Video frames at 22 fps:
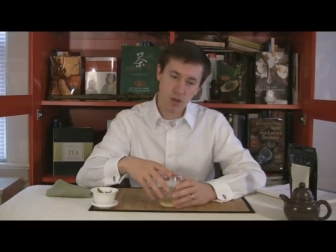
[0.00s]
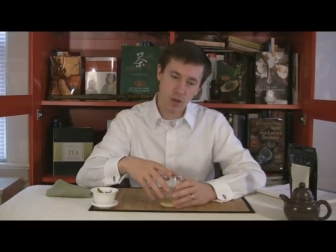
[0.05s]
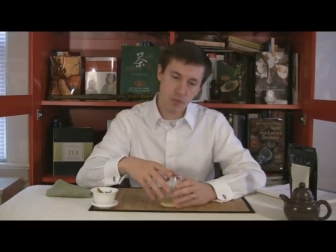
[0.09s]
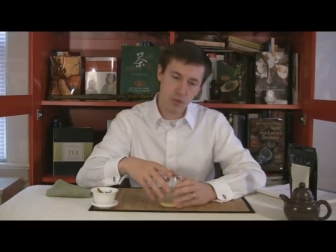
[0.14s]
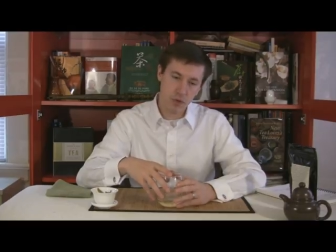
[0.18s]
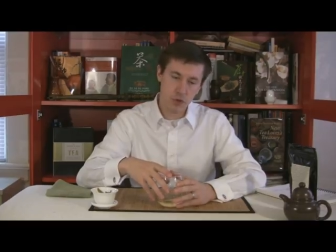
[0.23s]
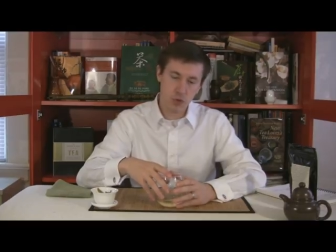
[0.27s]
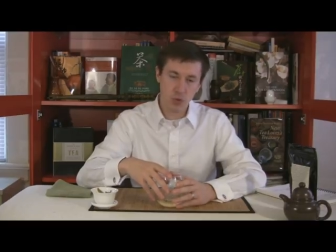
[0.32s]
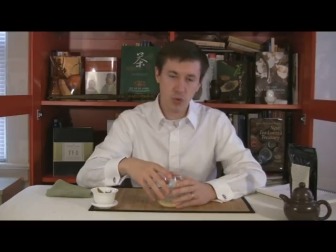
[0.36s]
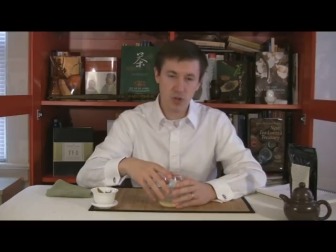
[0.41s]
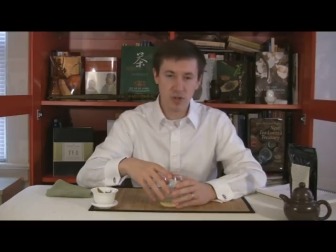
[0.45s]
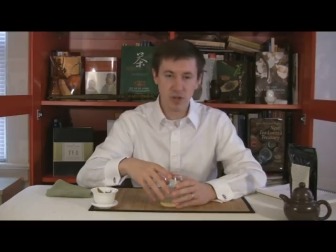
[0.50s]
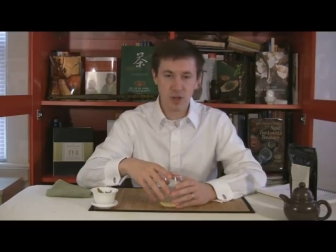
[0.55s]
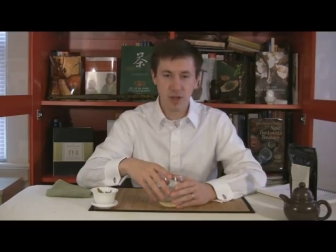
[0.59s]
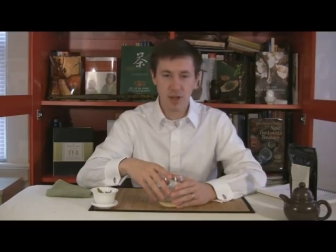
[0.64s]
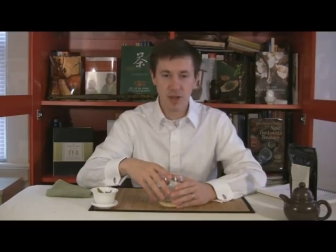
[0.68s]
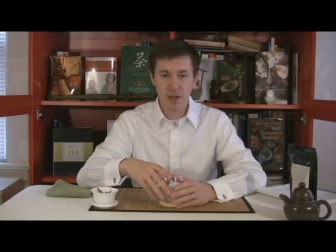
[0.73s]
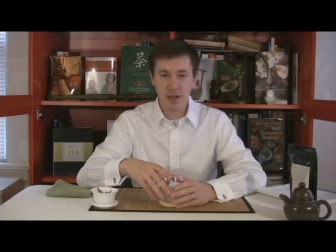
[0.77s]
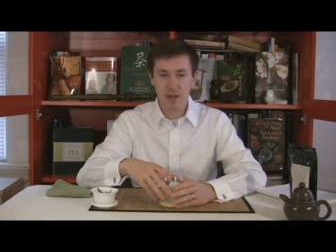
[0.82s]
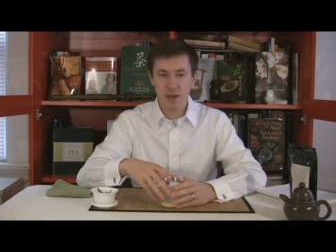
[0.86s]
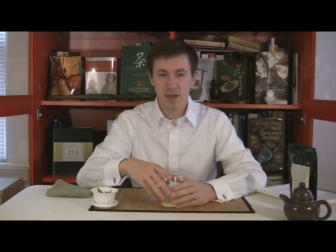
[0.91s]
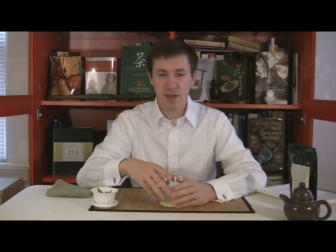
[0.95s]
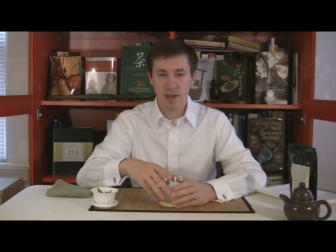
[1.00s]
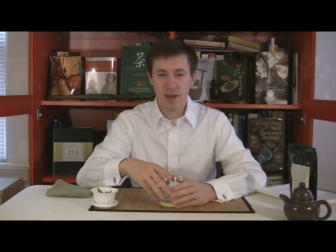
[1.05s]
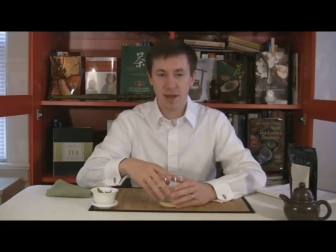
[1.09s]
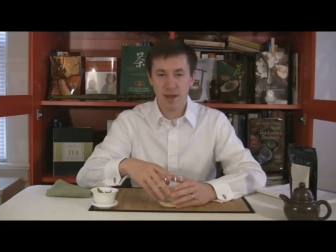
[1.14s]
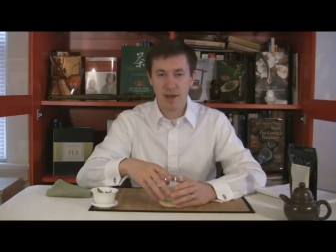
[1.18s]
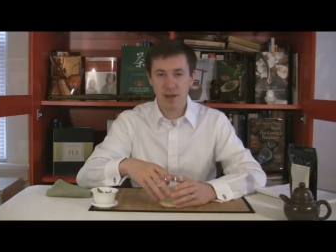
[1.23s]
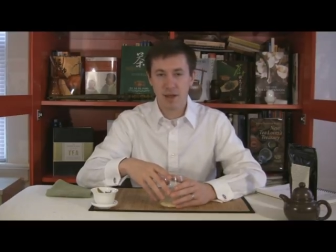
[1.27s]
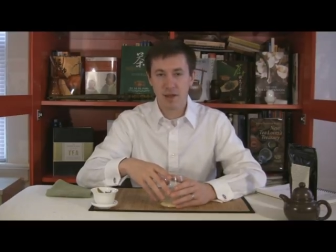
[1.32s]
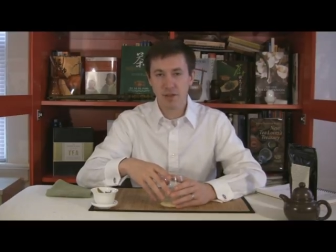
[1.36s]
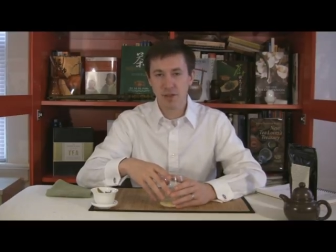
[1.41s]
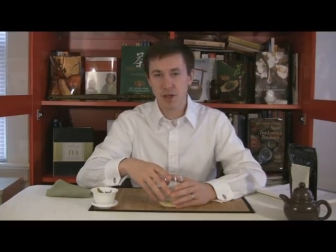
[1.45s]
this one
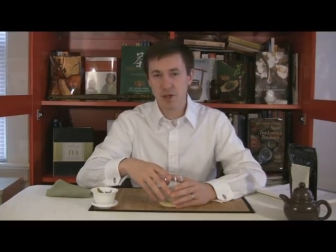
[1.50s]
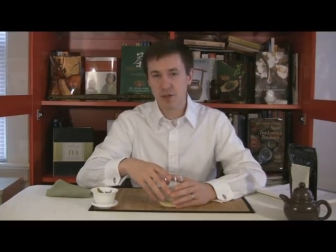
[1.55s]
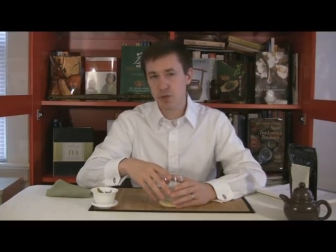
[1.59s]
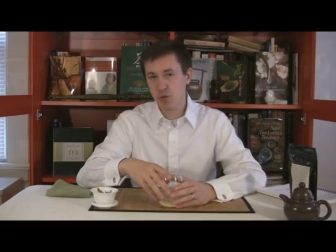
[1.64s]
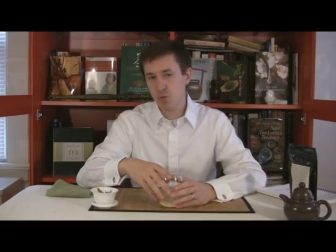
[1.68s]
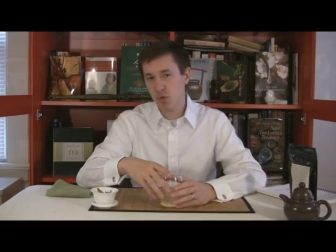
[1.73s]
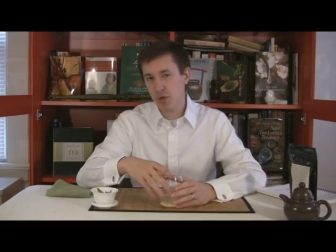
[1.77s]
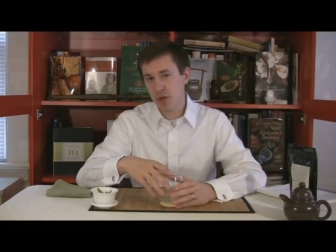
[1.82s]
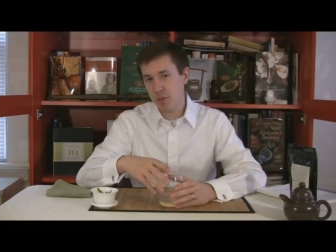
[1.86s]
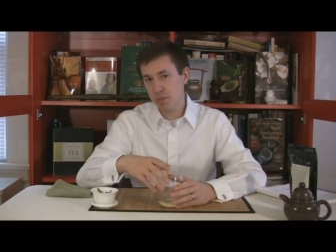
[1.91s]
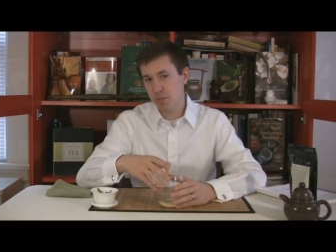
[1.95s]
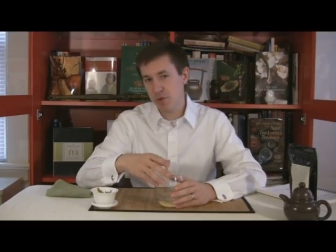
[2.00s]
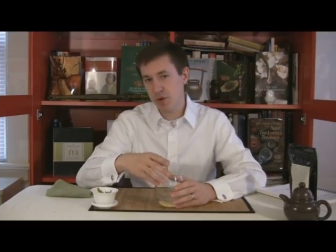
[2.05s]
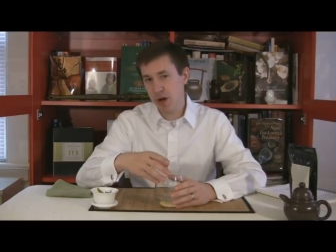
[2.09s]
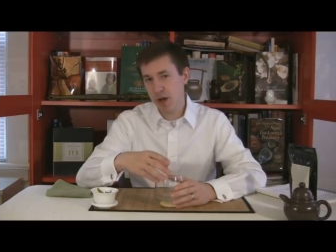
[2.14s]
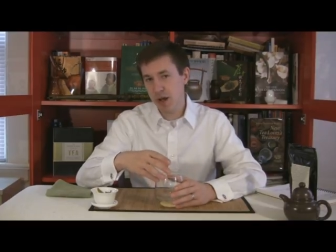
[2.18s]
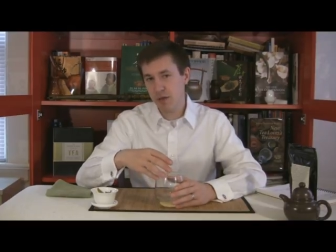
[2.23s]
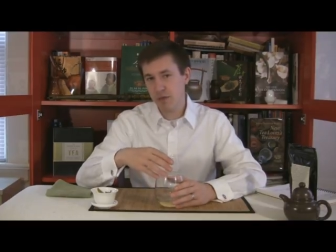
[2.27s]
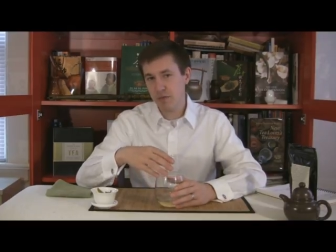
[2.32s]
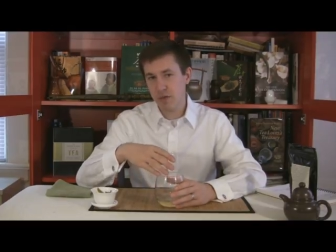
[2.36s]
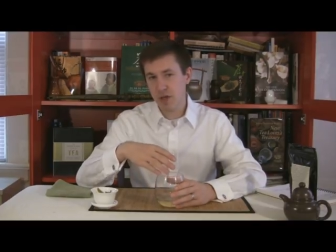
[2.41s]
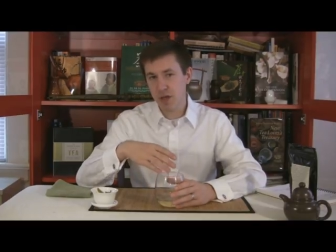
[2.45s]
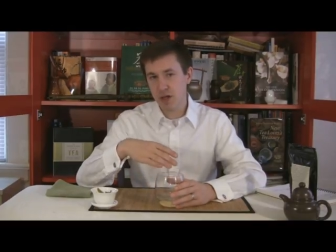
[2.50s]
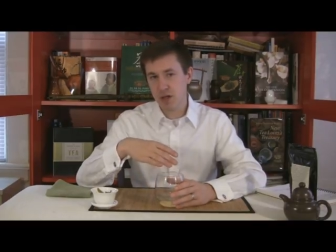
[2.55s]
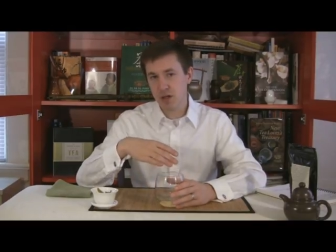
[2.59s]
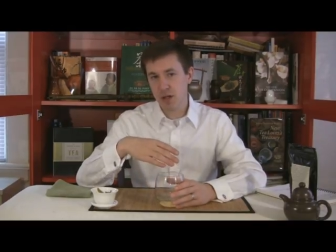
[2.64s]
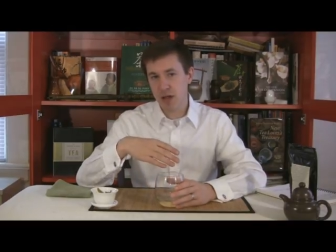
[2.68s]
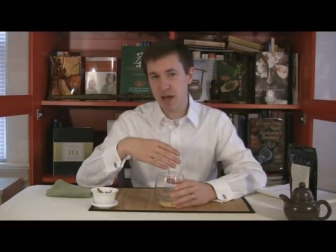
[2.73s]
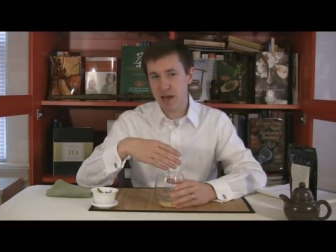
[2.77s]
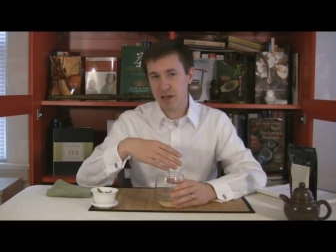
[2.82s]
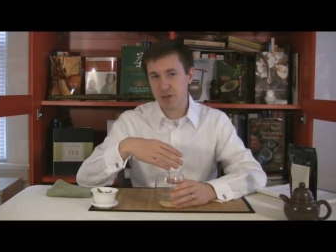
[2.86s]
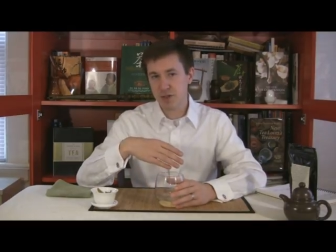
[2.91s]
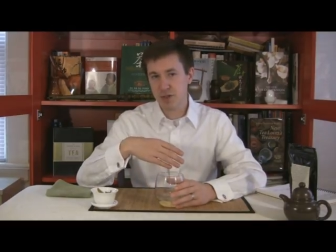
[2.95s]
doesn't really bring the
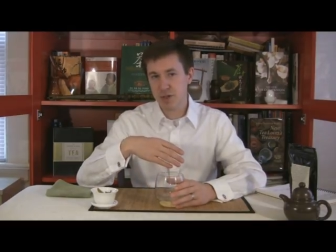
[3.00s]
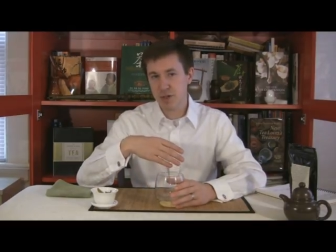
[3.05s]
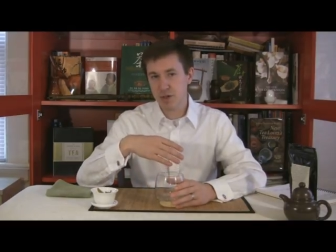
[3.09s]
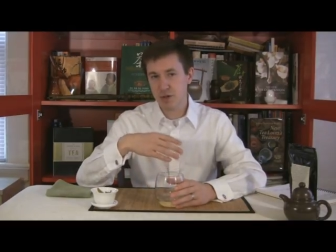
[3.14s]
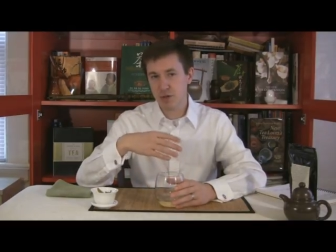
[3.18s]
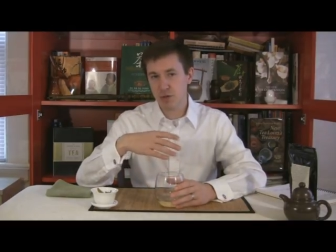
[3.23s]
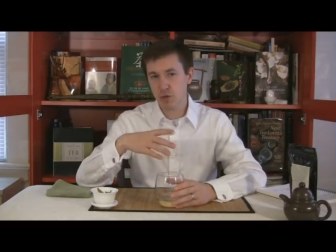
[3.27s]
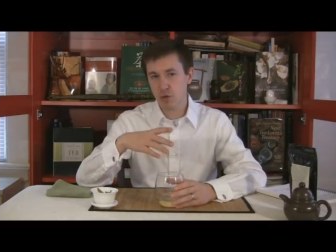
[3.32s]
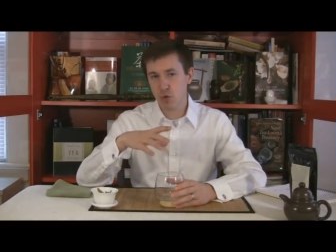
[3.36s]
classic